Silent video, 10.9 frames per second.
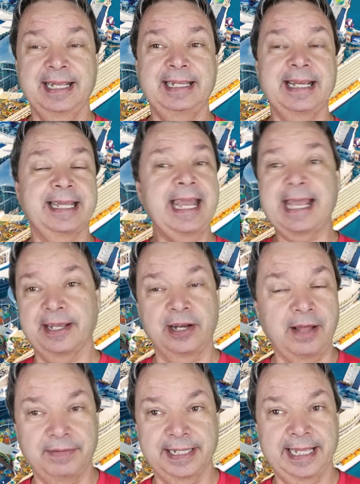you can't get
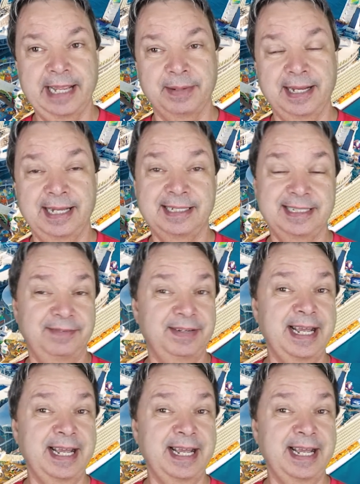off in the Cayman Islands if